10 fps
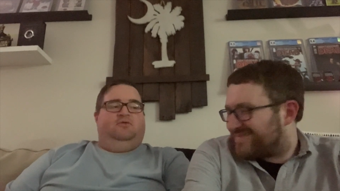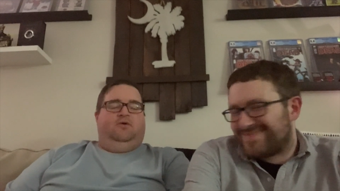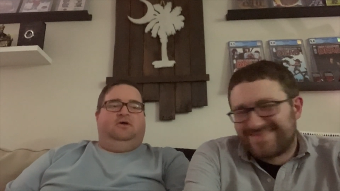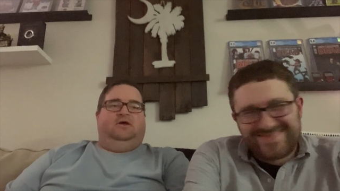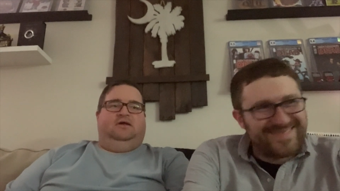
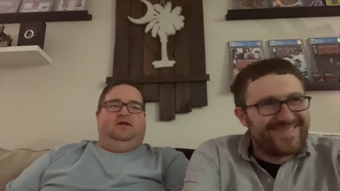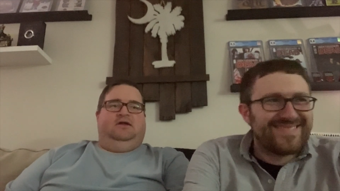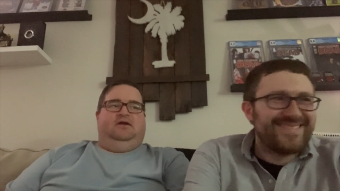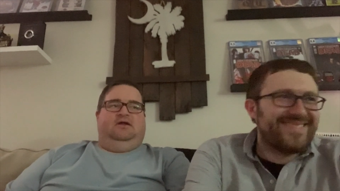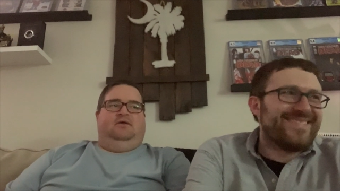Speaker 1: working in
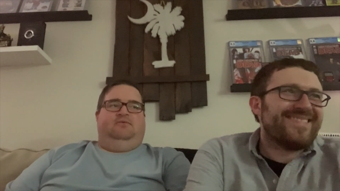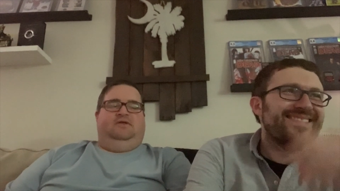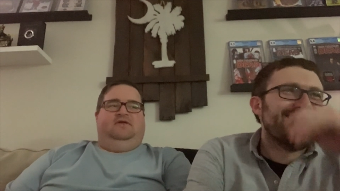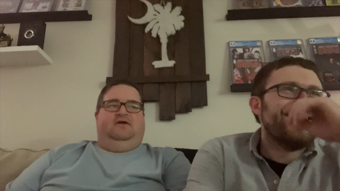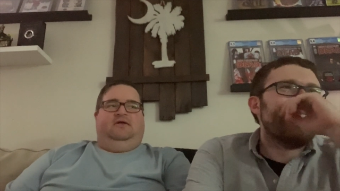a, in a
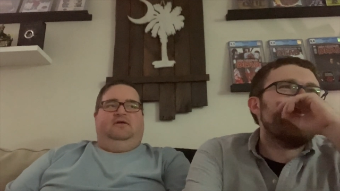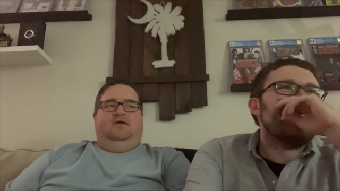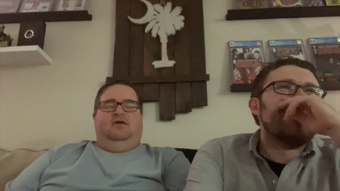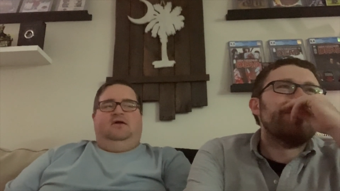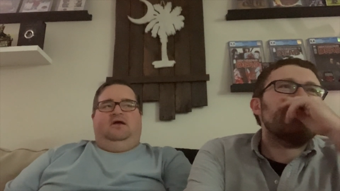retail
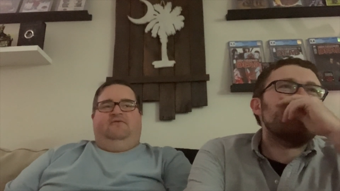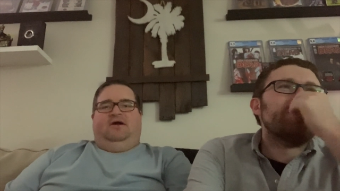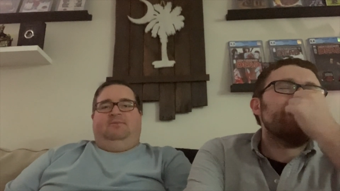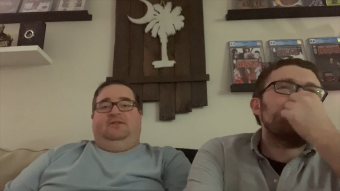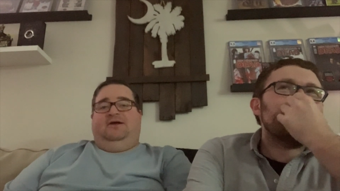
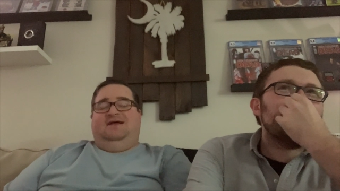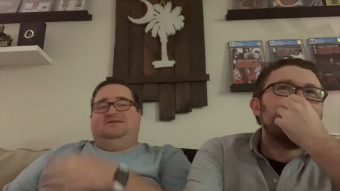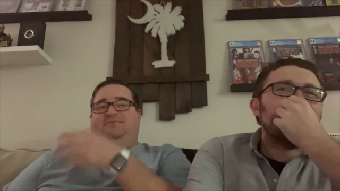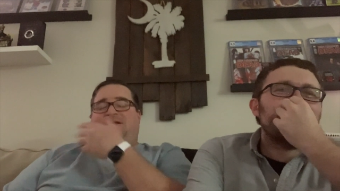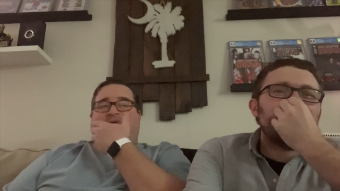environment. There has
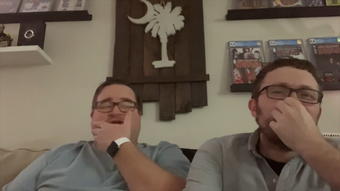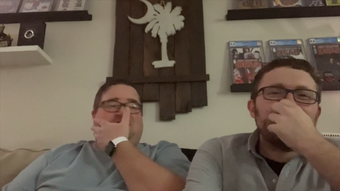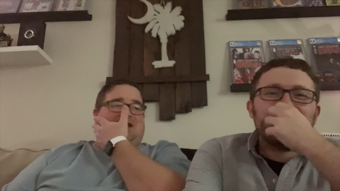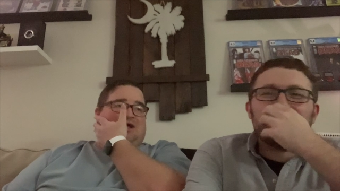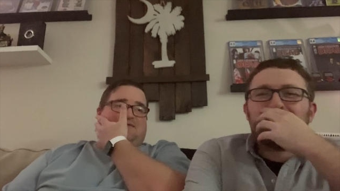to be a bunch of
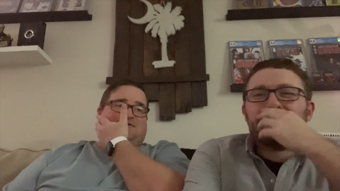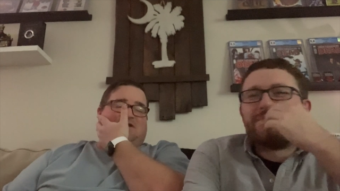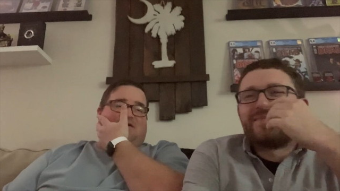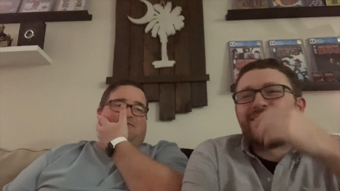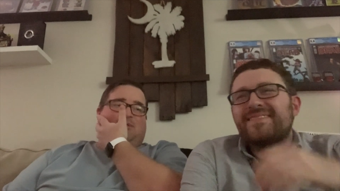negative
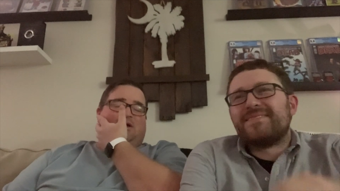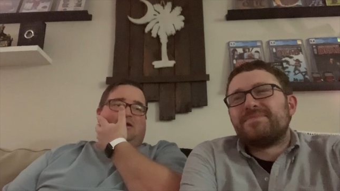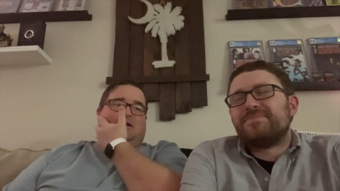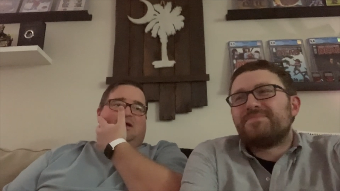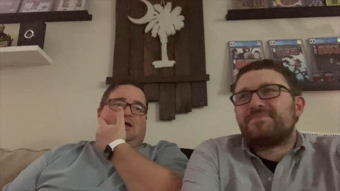stuff,
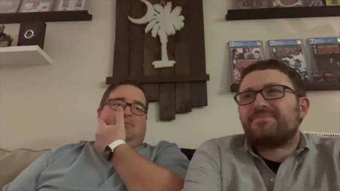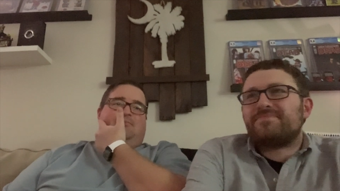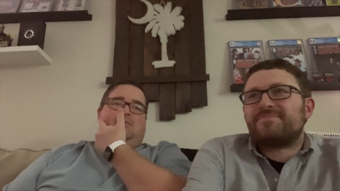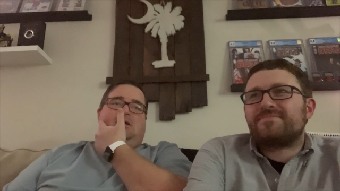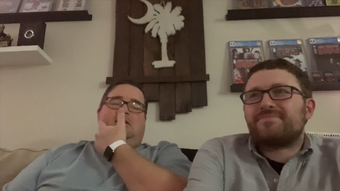but,
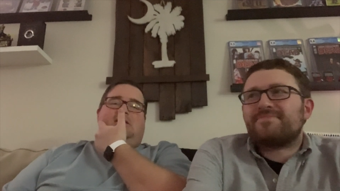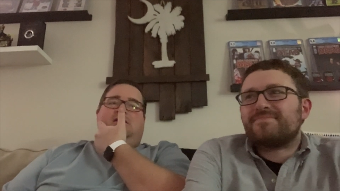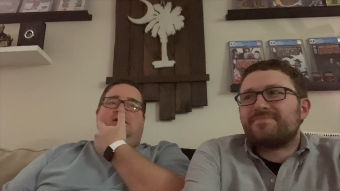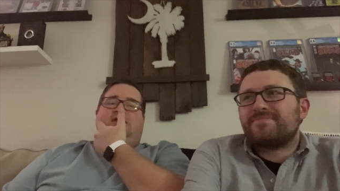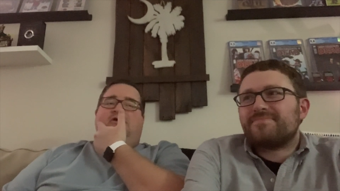um,
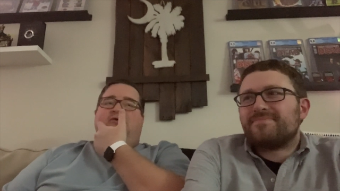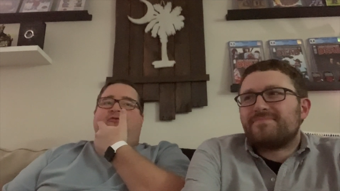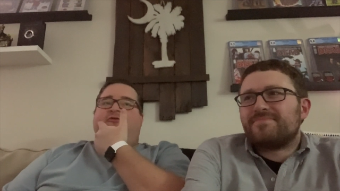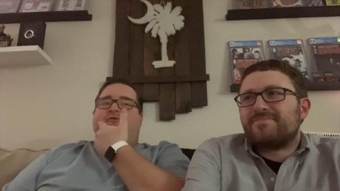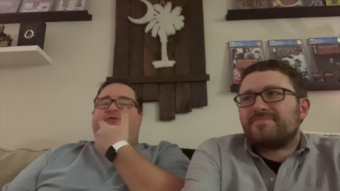you know,
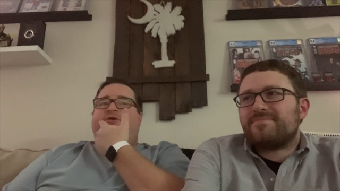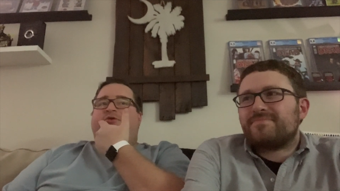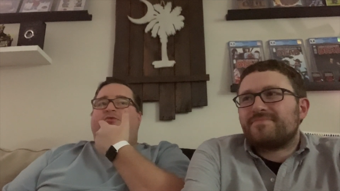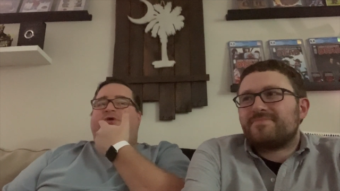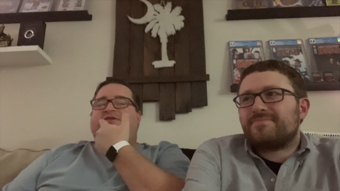for, for
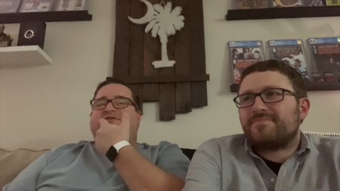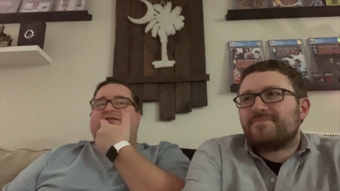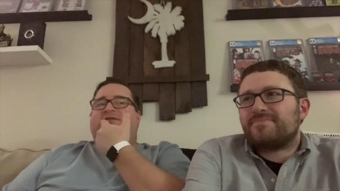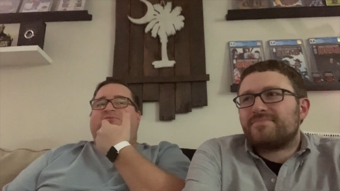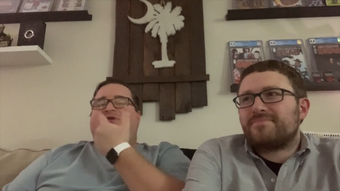you, what is
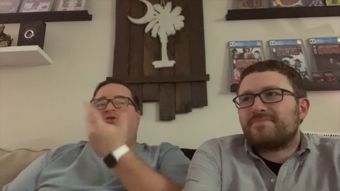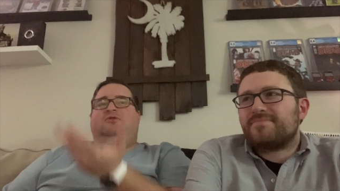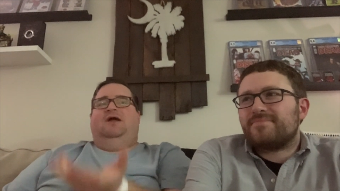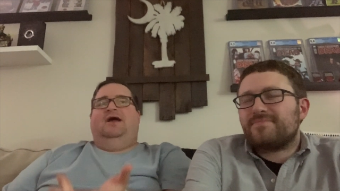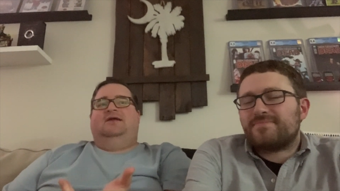it, what do you
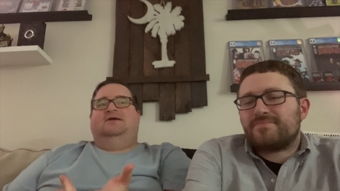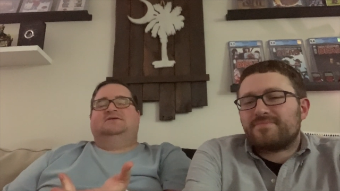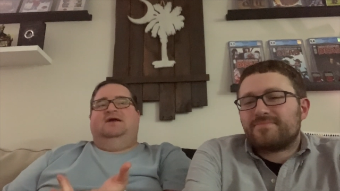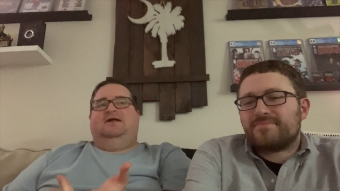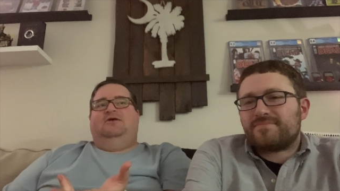like? Cause
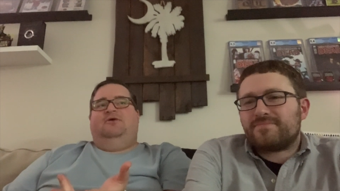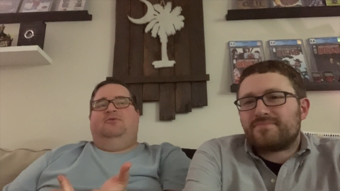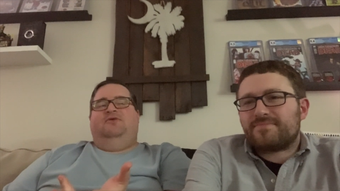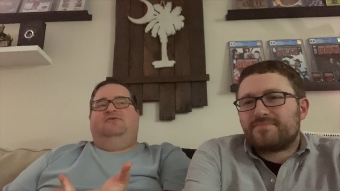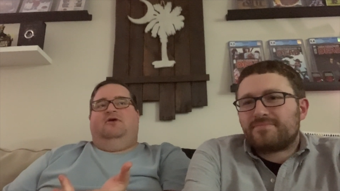I, I know
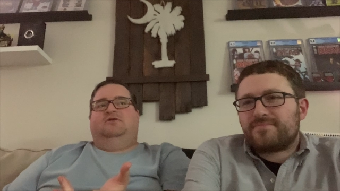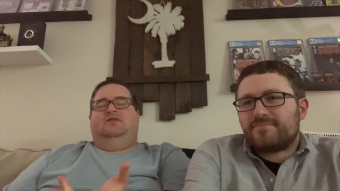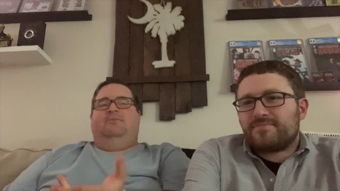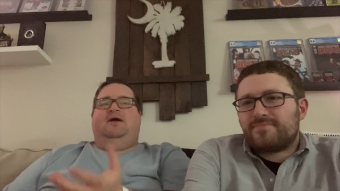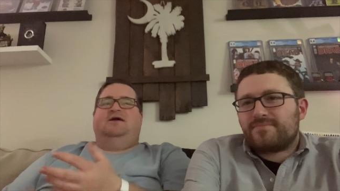we've talked in
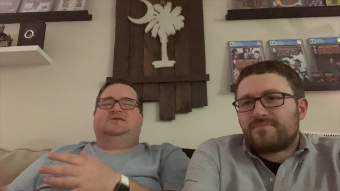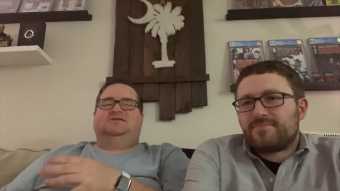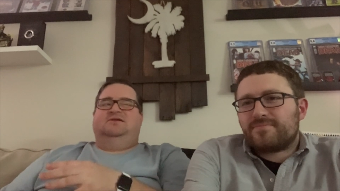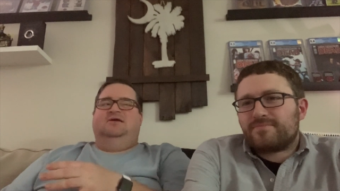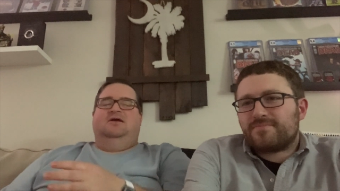the past
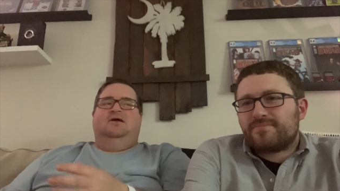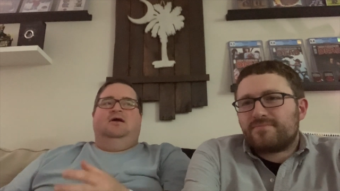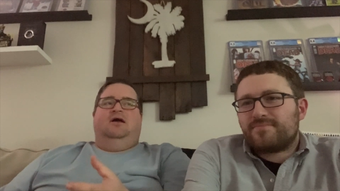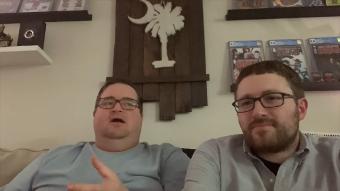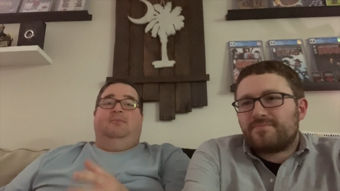and,
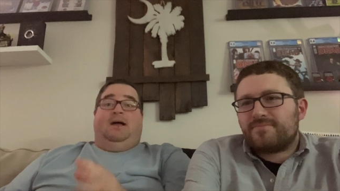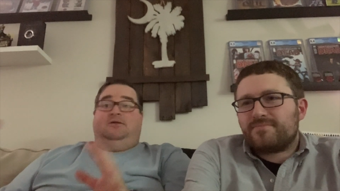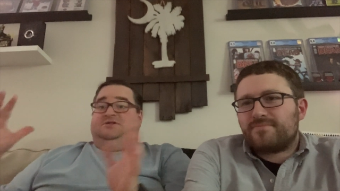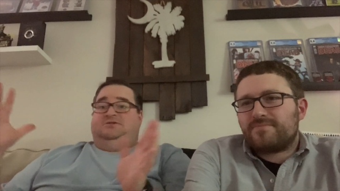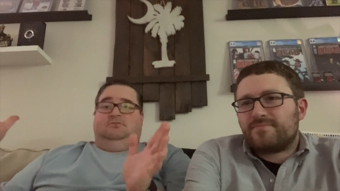um, I'll
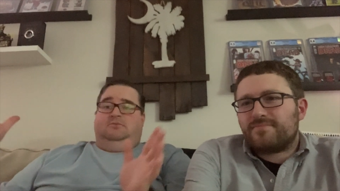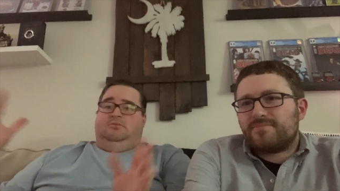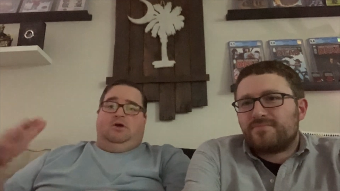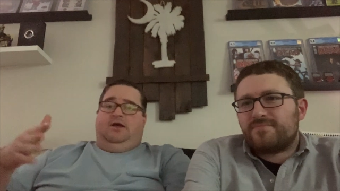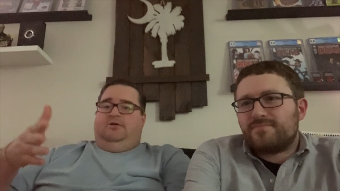just
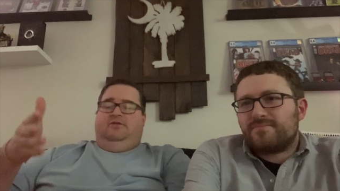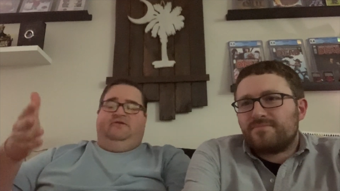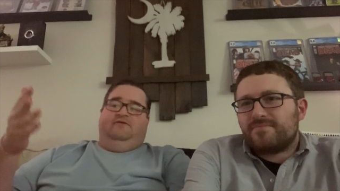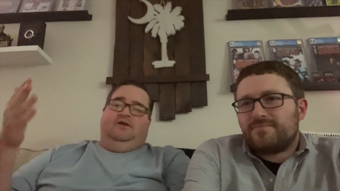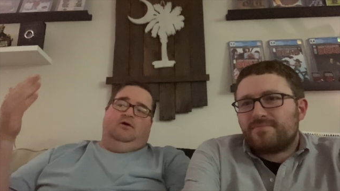right here on
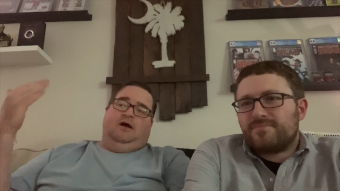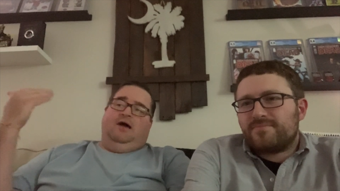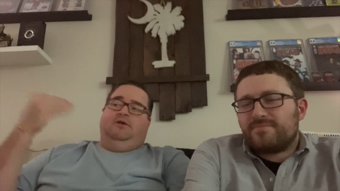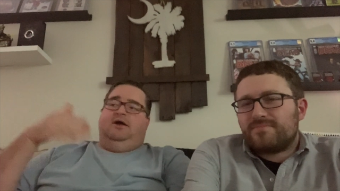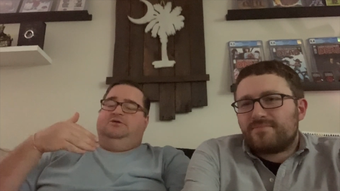this video, I
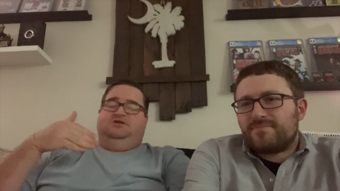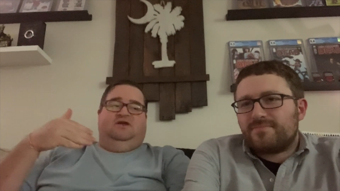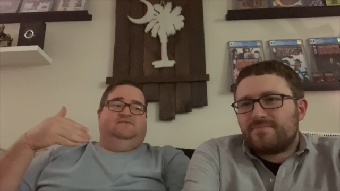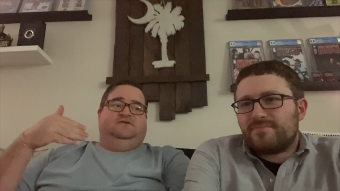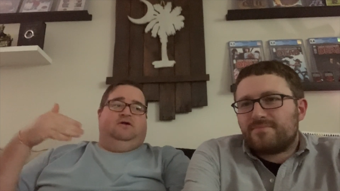would hire
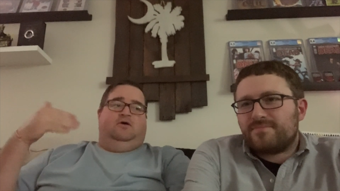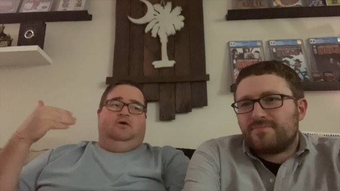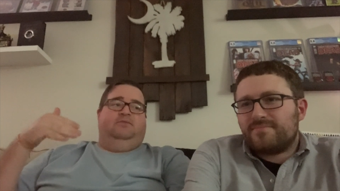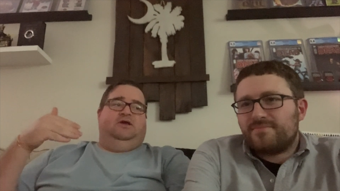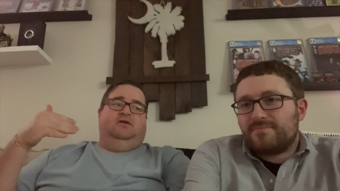James in a
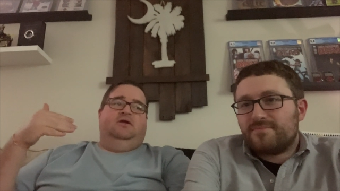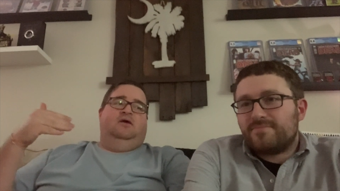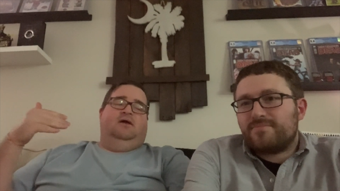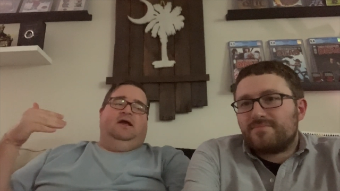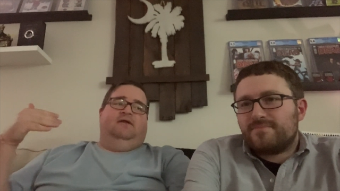heartbeat.
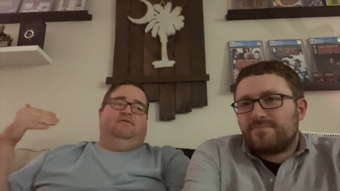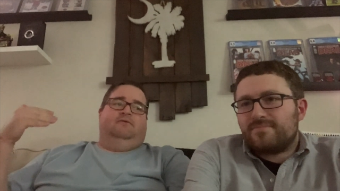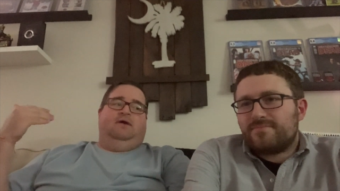And if the